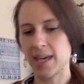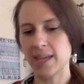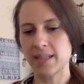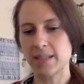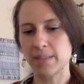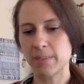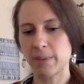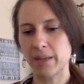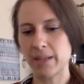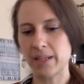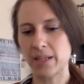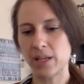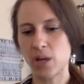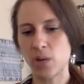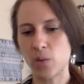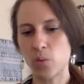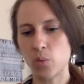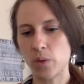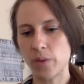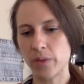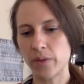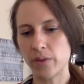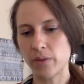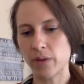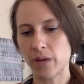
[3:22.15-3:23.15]
Depending on
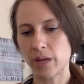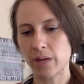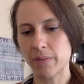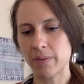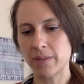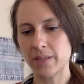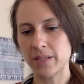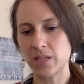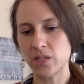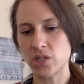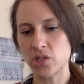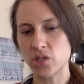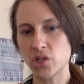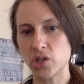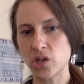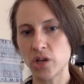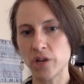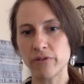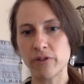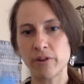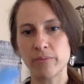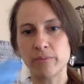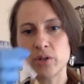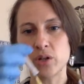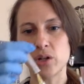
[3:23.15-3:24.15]
what the recommendations are
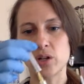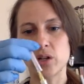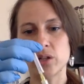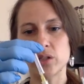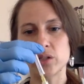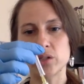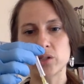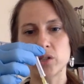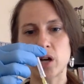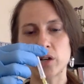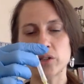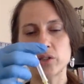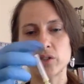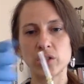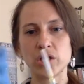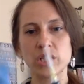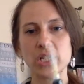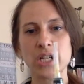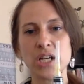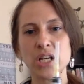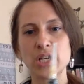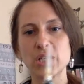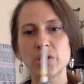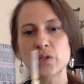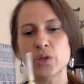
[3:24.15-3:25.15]
from your doctor.
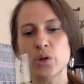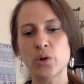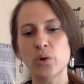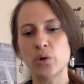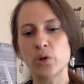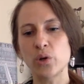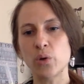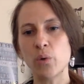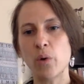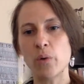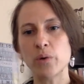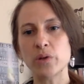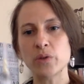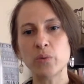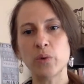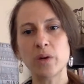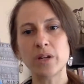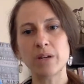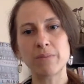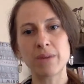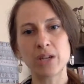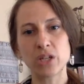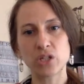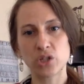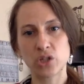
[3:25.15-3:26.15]
So you always want to
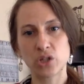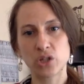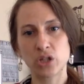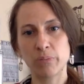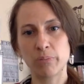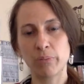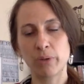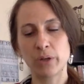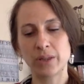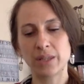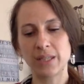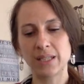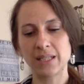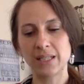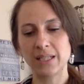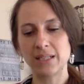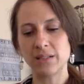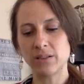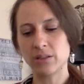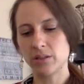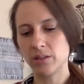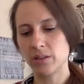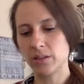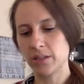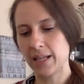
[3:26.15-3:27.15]
make sure to put the
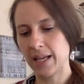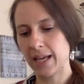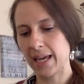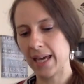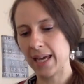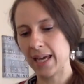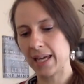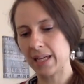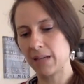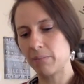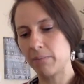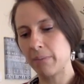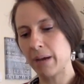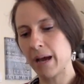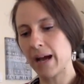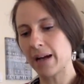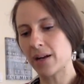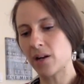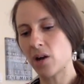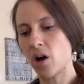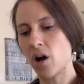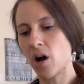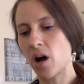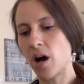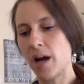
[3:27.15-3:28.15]
needle head back
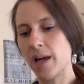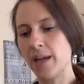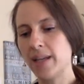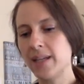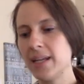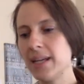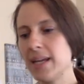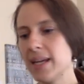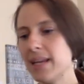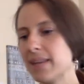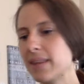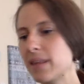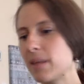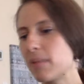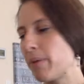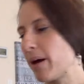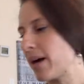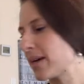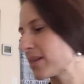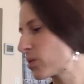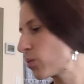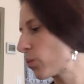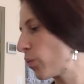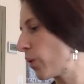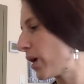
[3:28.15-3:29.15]
on. The
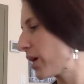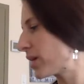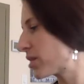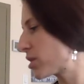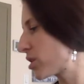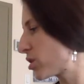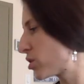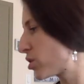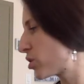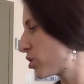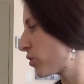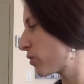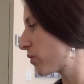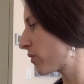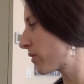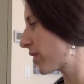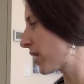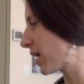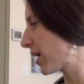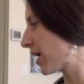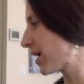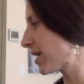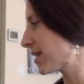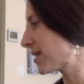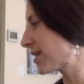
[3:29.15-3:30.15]
best way to do
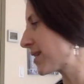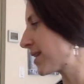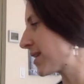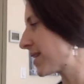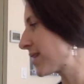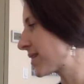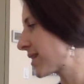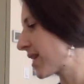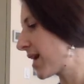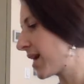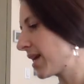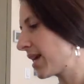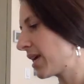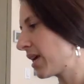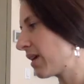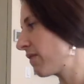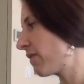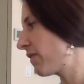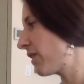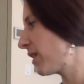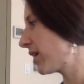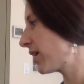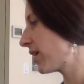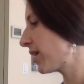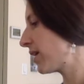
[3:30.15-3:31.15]
this is that if
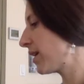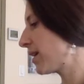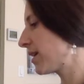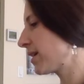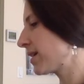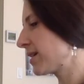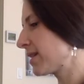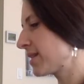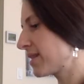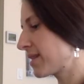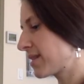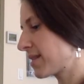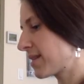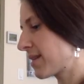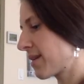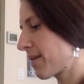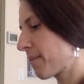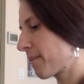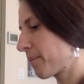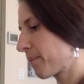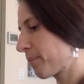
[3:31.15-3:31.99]
it is,